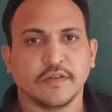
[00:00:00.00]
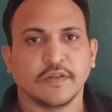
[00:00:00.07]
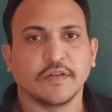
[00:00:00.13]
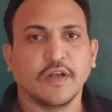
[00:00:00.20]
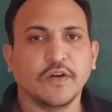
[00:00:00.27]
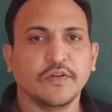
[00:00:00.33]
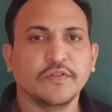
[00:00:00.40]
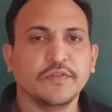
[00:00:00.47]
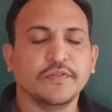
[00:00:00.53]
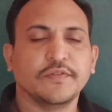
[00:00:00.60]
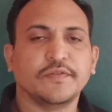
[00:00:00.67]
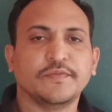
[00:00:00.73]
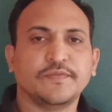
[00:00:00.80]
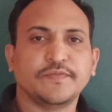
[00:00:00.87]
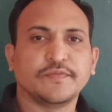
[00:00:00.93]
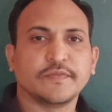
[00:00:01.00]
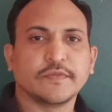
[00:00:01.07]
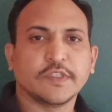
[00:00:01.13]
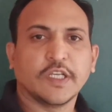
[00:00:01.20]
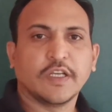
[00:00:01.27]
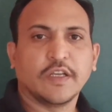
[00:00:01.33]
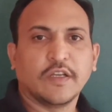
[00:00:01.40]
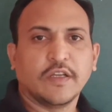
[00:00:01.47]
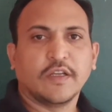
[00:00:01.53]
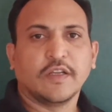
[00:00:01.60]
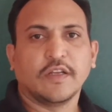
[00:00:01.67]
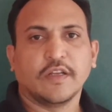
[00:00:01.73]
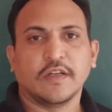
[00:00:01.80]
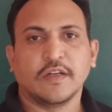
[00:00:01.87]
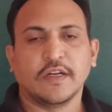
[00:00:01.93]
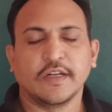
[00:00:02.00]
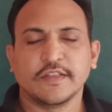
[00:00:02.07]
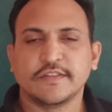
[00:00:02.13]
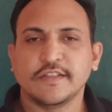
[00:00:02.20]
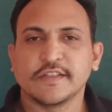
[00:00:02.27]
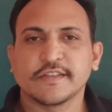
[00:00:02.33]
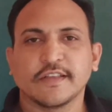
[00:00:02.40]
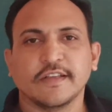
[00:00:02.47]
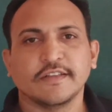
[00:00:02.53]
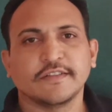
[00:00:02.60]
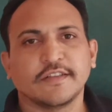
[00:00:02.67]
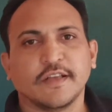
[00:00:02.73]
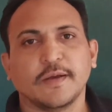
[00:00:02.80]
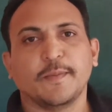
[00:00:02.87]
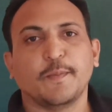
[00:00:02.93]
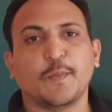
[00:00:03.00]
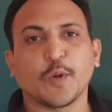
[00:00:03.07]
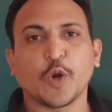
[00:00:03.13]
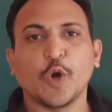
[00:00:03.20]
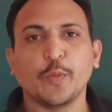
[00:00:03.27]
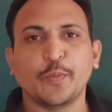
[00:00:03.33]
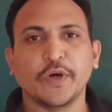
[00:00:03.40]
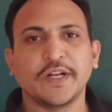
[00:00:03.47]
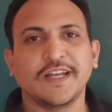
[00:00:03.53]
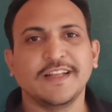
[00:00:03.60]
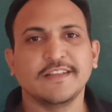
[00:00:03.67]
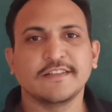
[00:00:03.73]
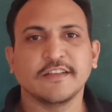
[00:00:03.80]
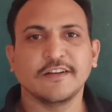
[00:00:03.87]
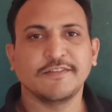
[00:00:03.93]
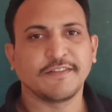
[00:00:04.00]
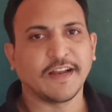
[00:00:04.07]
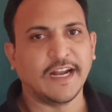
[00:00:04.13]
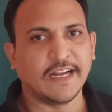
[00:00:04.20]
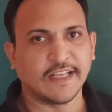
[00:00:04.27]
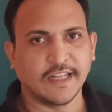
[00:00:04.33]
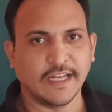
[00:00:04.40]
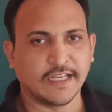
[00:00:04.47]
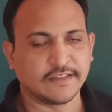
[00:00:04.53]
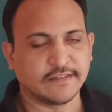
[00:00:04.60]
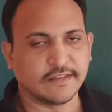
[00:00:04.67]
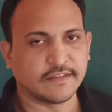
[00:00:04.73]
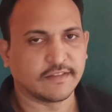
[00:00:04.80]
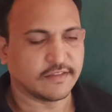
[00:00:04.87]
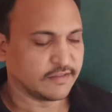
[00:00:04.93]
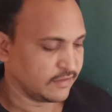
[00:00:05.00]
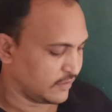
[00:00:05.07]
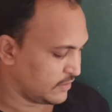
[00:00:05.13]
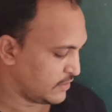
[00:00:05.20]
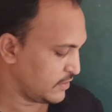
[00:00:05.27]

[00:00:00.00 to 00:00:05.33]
Now let us discuss properties of radical axis.